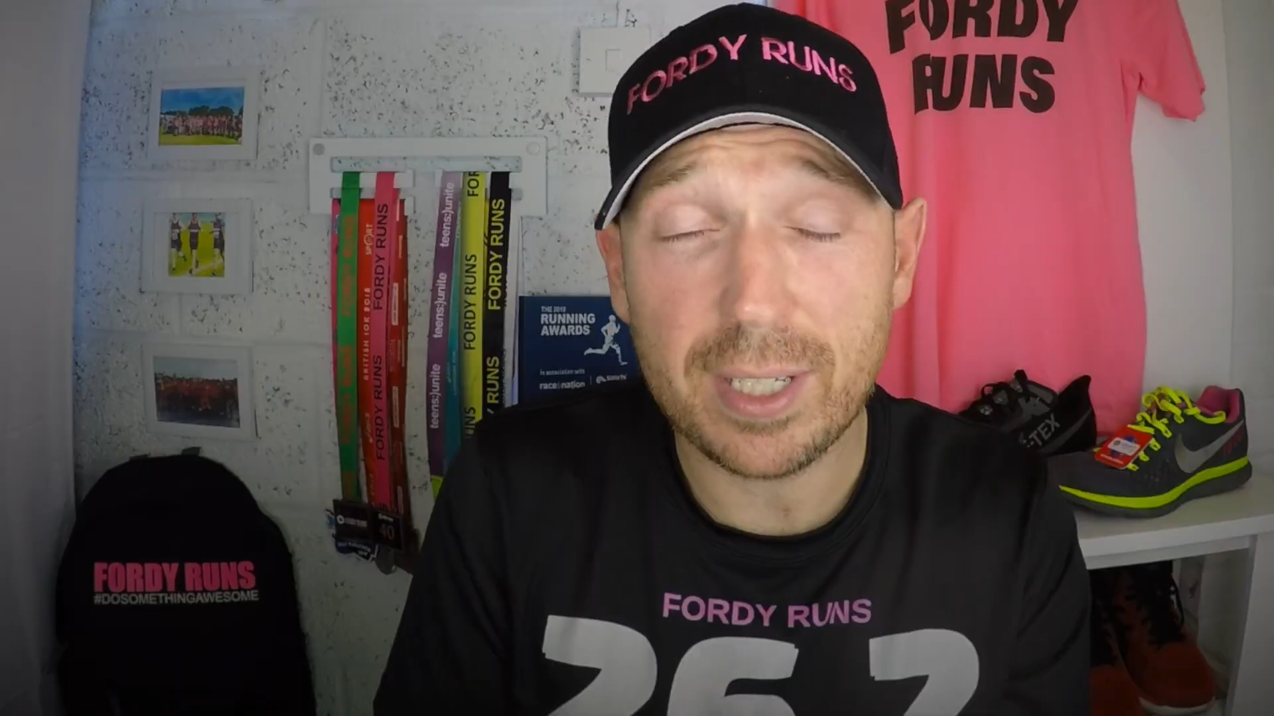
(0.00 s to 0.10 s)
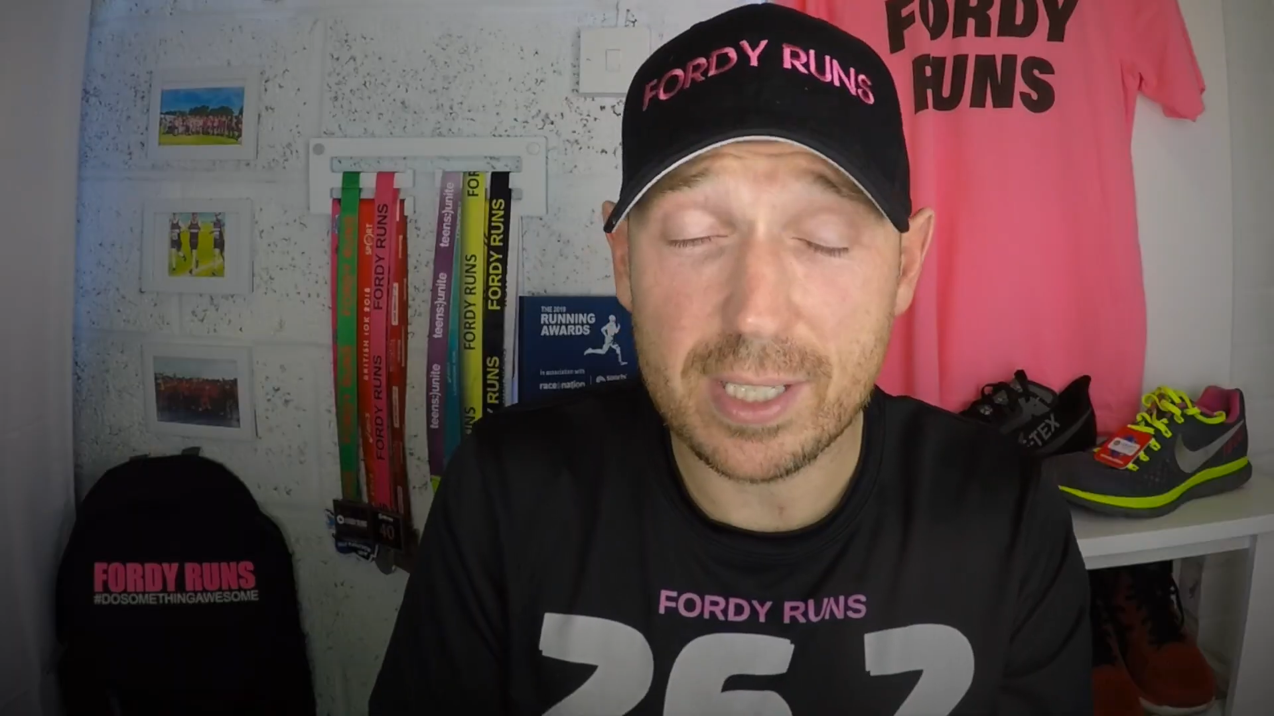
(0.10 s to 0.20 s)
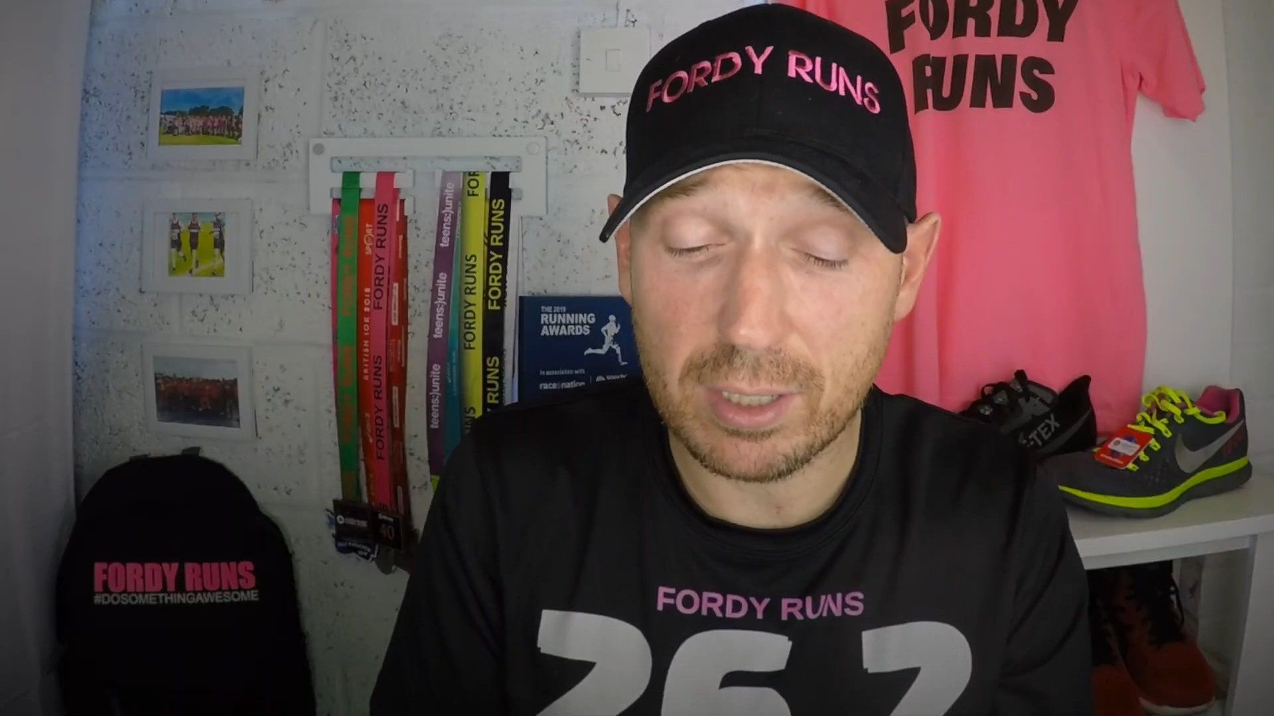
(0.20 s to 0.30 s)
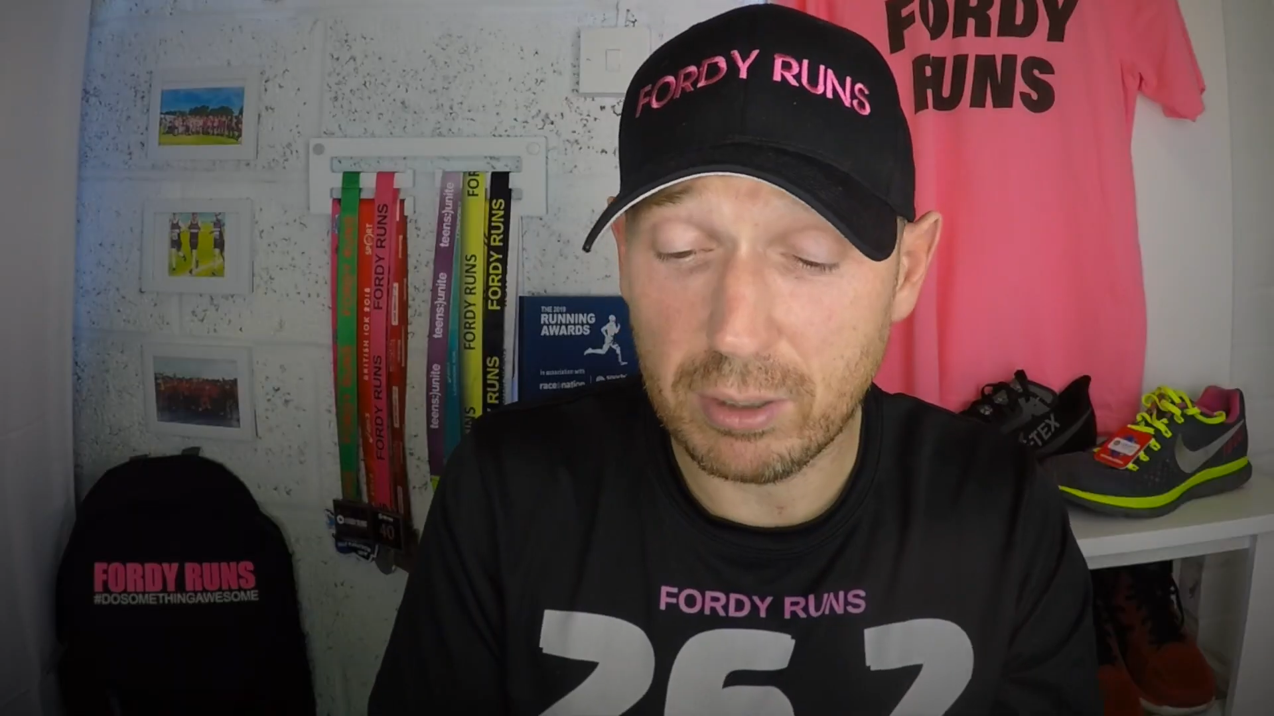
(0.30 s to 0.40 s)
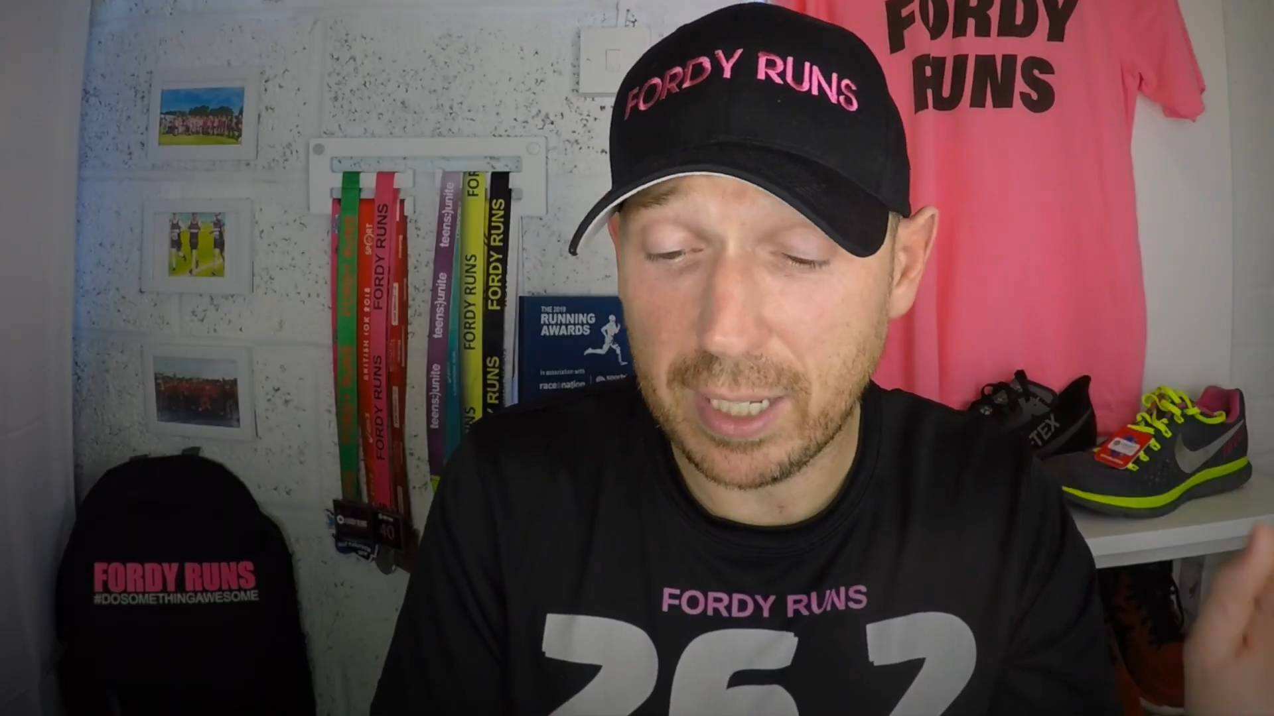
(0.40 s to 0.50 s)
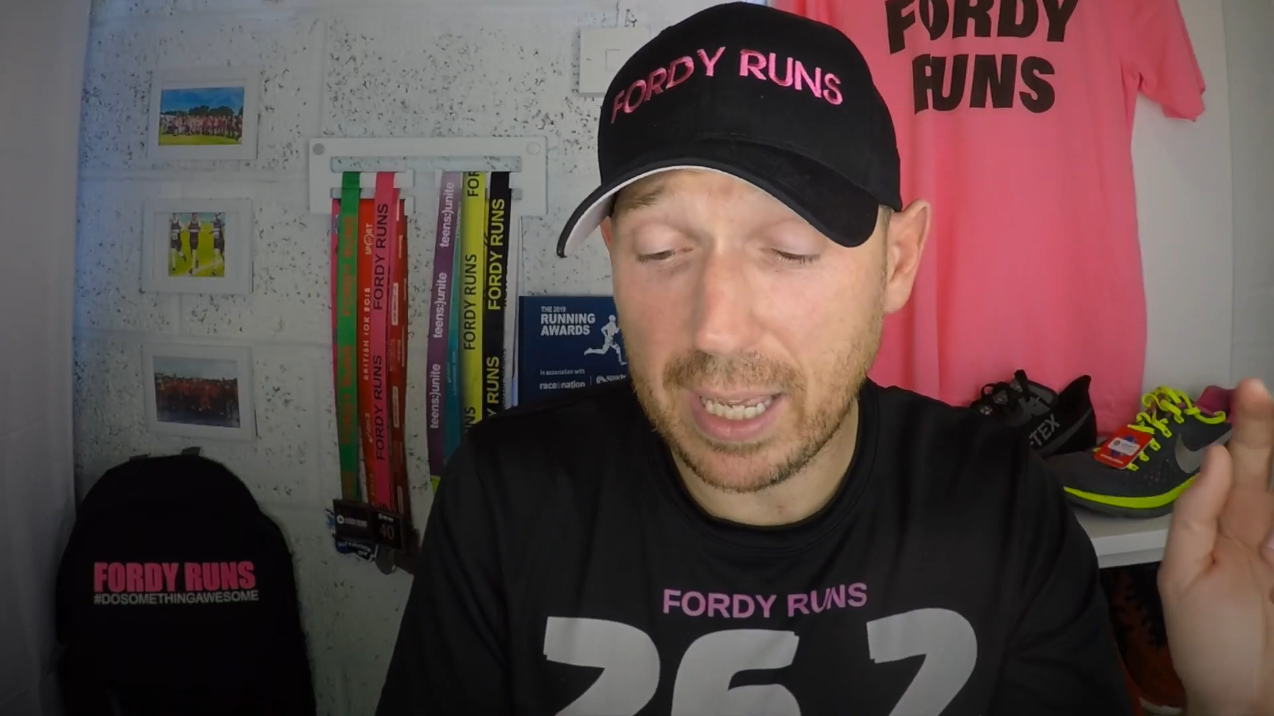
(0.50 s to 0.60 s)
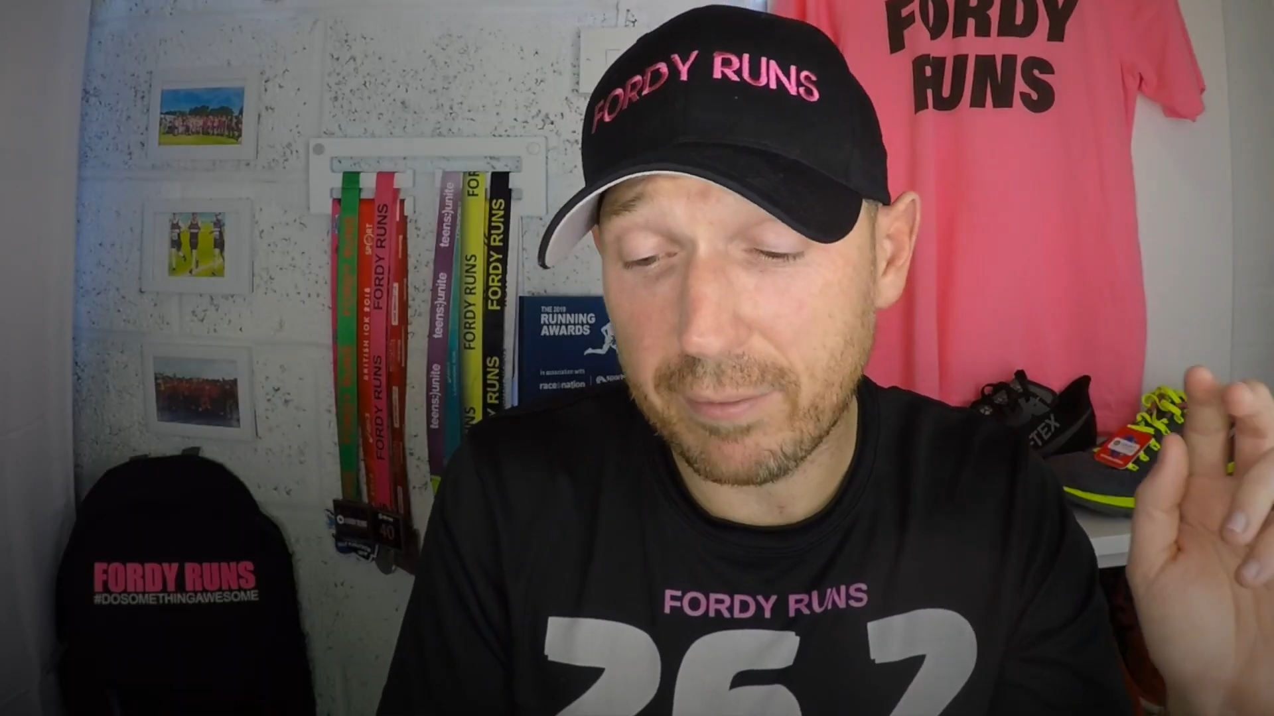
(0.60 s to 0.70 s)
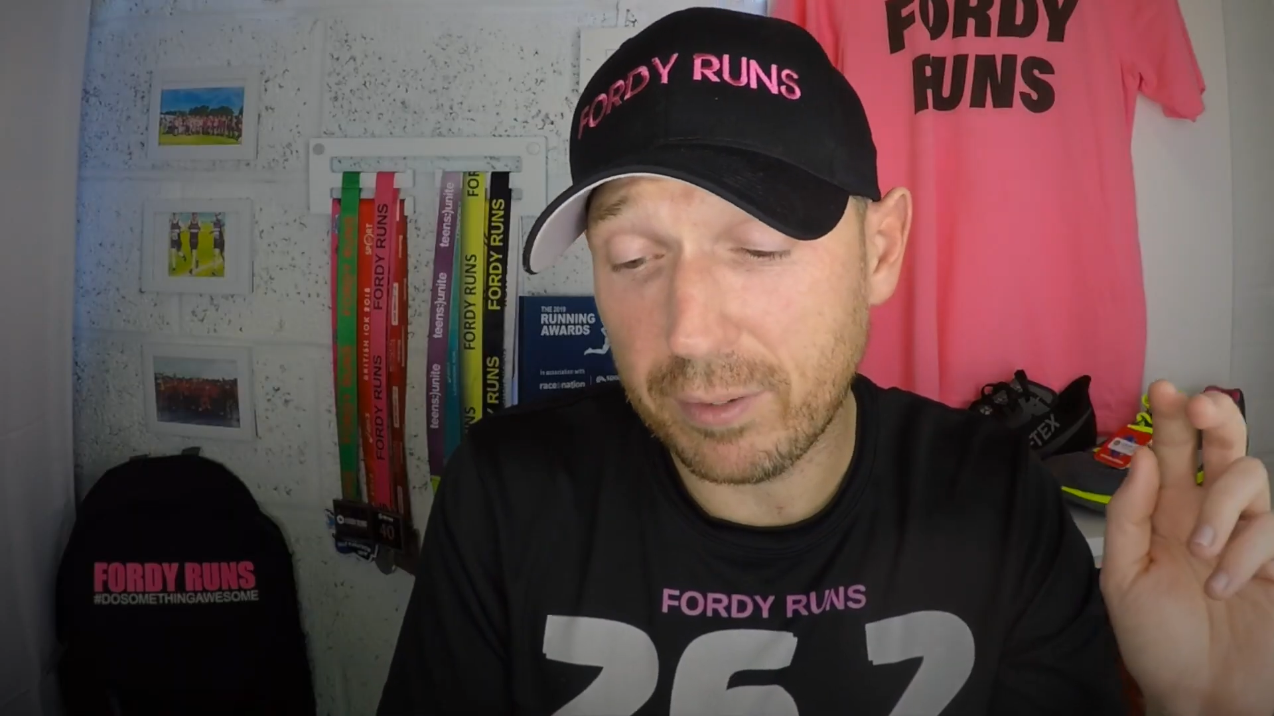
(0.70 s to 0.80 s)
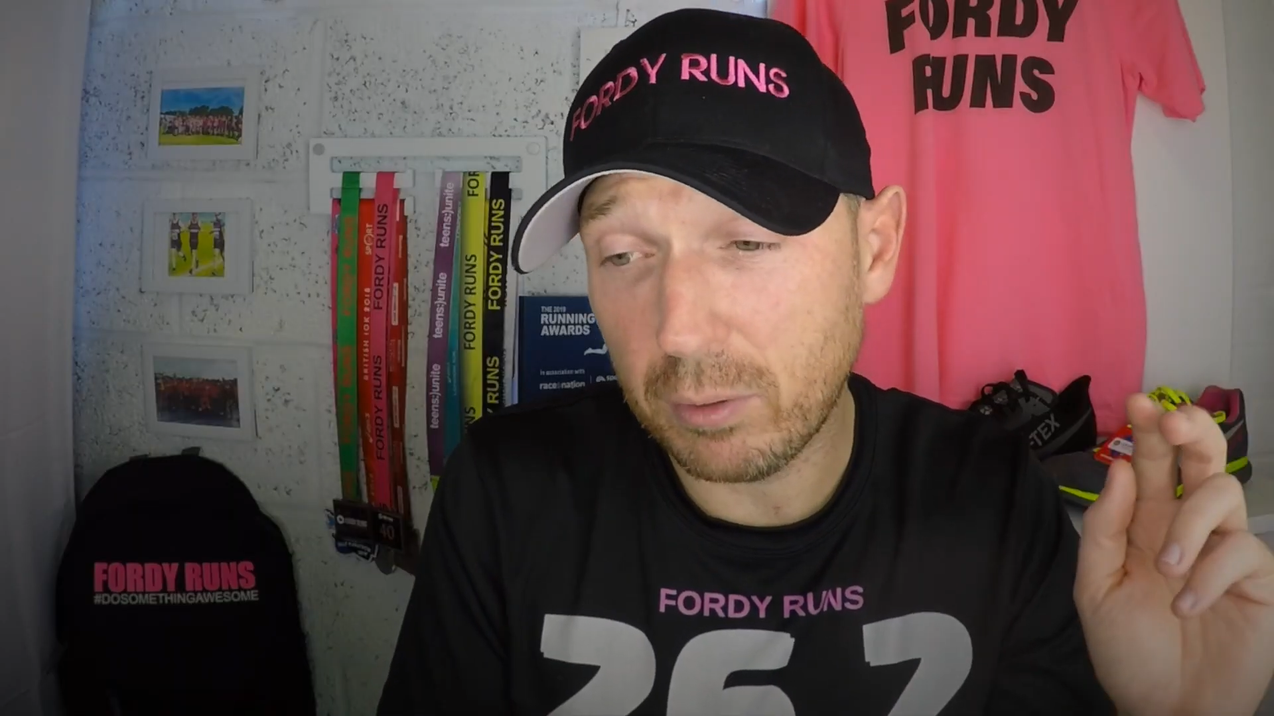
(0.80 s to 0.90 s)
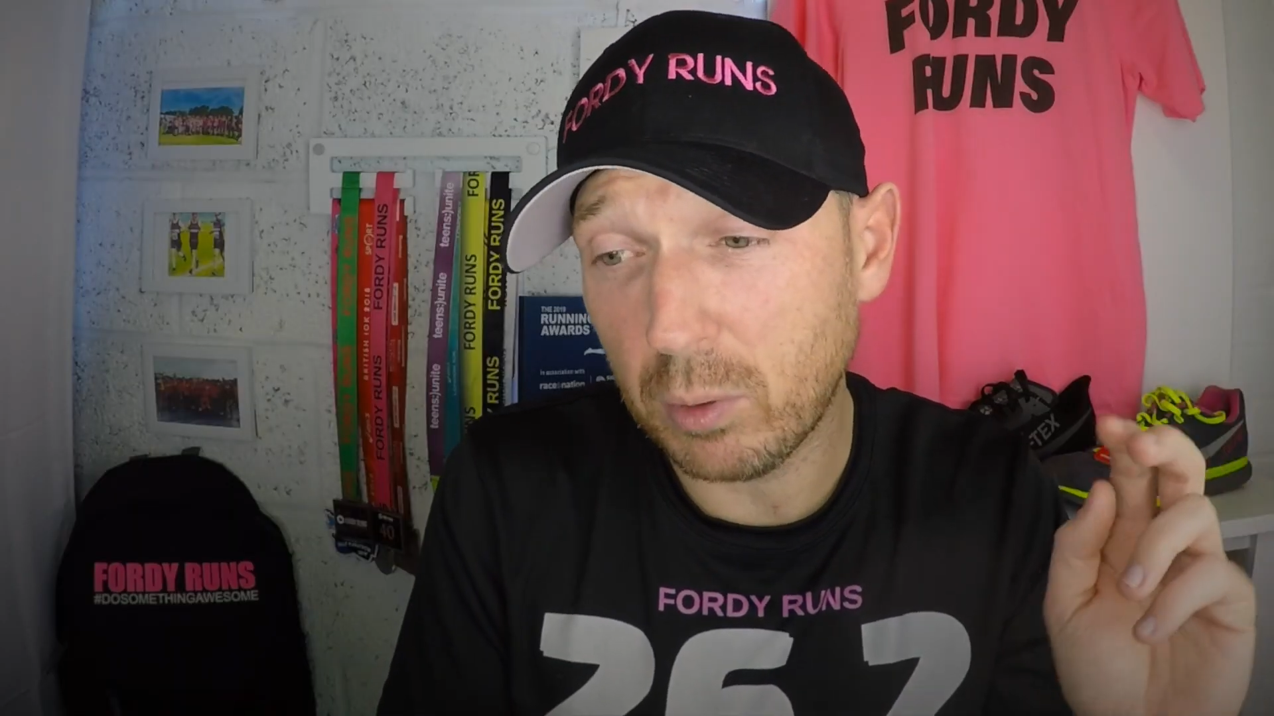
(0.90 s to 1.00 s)
you need to look at
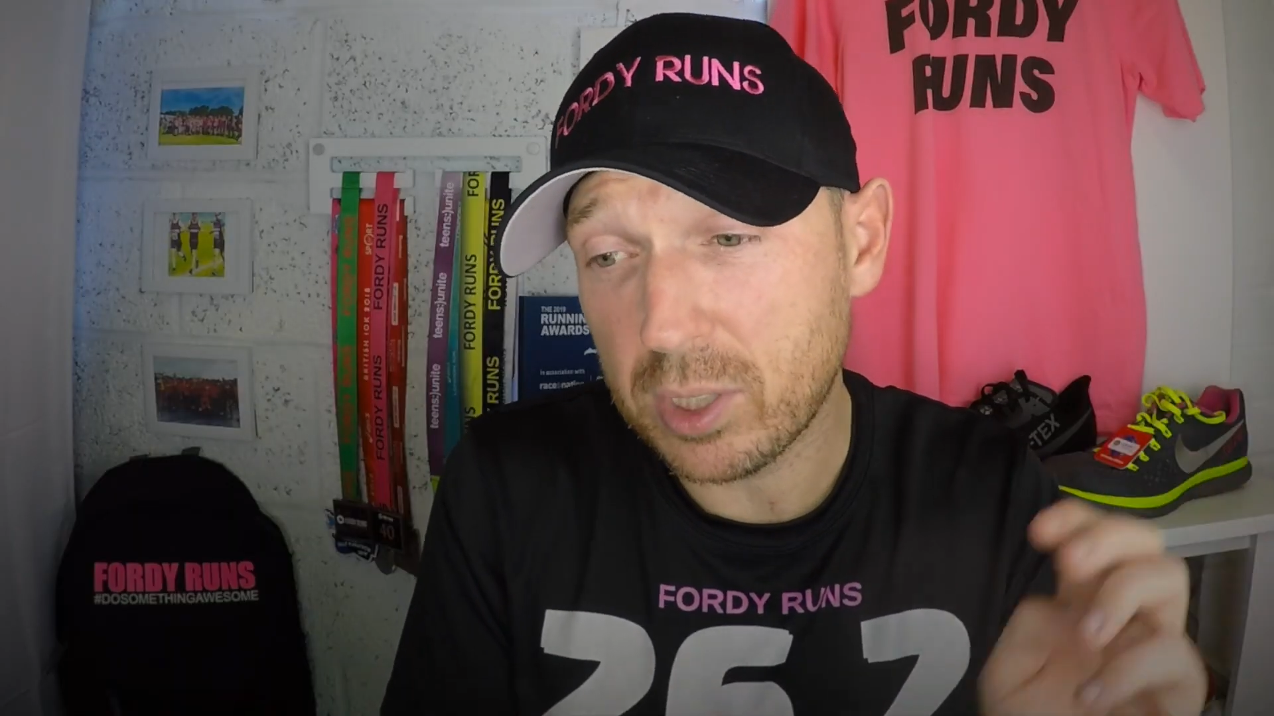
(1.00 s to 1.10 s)
if you